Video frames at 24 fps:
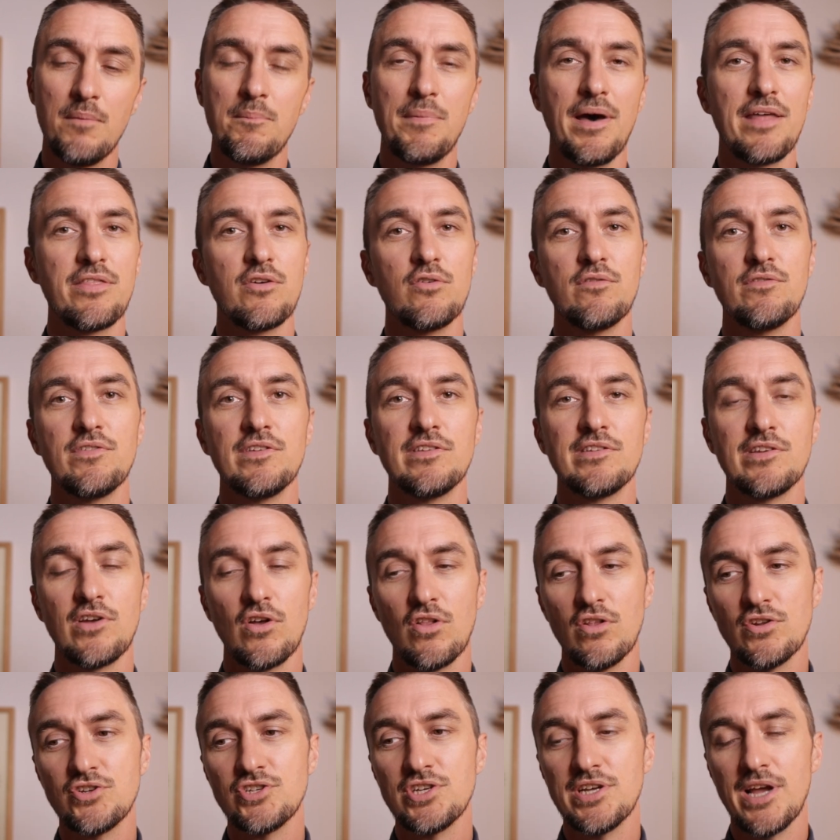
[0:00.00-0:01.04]

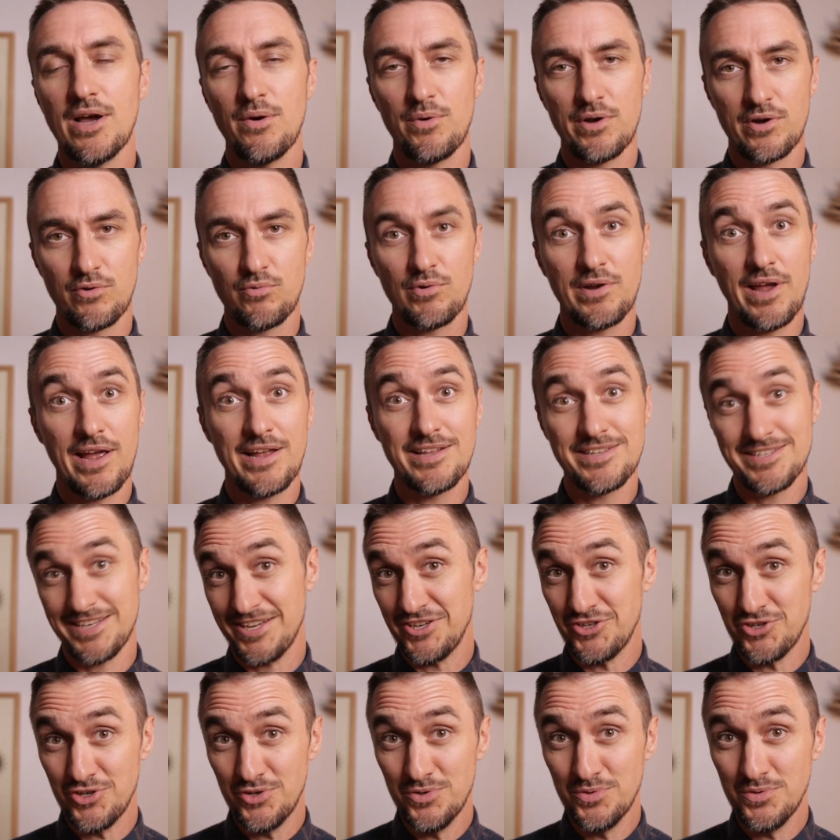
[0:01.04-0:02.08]
pathophysiology, how it creates
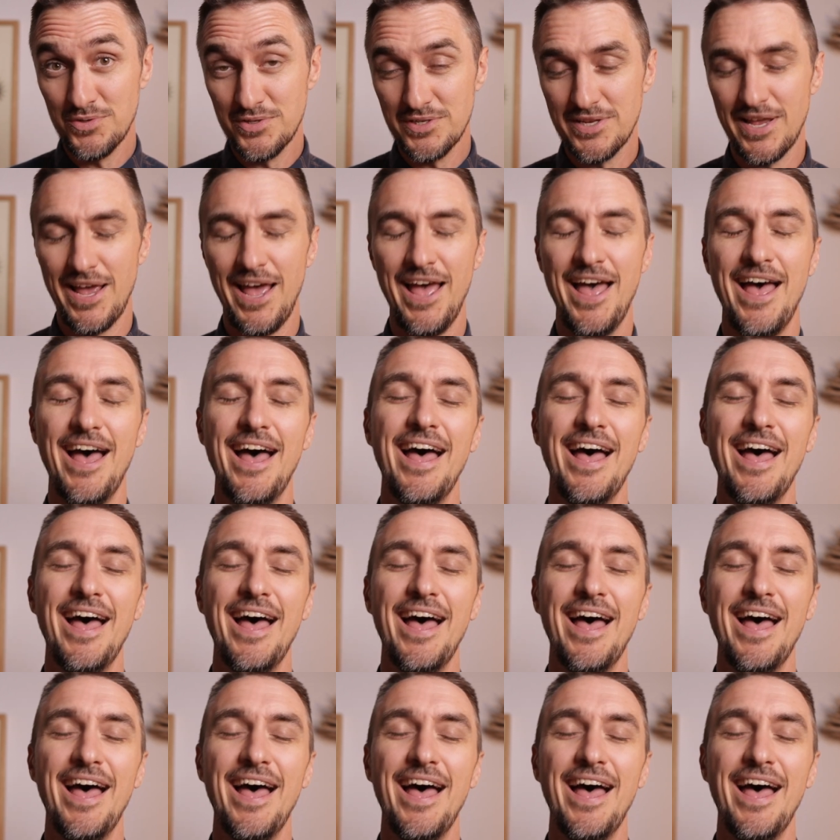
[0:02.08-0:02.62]
issues,